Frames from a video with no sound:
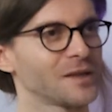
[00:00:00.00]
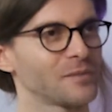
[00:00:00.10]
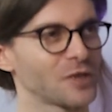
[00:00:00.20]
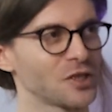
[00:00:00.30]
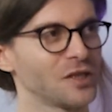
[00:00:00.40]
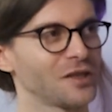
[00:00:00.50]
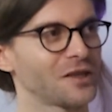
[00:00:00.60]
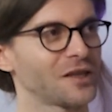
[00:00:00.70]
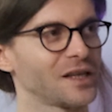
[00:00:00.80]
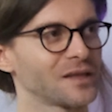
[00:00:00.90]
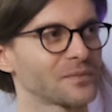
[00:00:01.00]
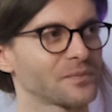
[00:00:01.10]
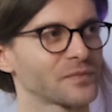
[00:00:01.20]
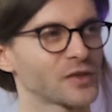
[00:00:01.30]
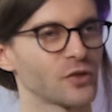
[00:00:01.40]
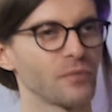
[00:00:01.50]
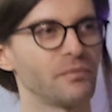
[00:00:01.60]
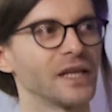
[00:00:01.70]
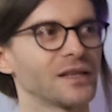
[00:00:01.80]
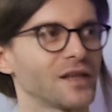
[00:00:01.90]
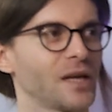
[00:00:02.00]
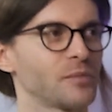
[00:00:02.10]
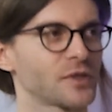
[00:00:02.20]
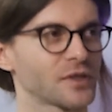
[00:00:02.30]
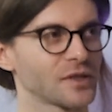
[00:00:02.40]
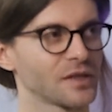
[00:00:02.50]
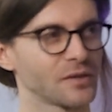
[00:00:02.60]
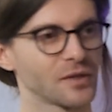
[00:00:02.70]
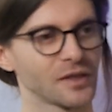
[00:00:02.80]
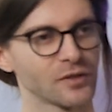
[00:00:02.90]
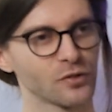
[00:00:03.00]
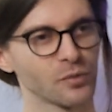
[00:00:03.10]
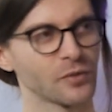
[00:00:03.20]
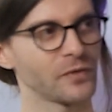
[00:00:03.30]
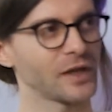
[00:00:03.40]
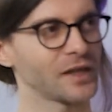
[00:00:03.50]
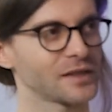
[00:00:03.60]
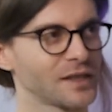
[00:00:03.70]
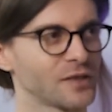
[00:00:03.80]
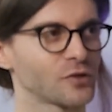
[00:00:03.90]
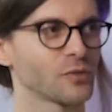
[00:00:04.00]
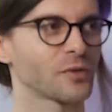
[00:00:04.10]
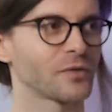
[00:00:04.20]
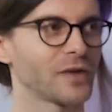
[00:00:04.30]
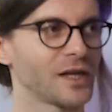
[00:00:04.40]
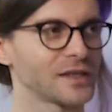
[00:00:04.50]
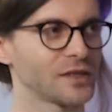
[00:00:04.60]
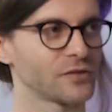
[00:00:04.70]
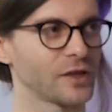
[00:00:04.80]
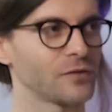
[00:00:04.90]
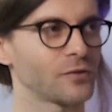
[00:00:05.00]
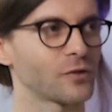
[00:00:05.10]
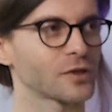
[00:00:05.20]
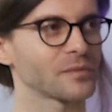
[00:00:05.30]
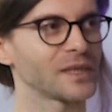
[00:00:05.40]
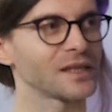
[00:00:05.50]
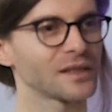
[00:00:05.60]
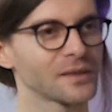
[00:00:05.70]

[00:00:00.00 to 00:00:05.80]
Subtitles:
machine learning, 3 big types. Supervised, unsupervised, and reinforcement.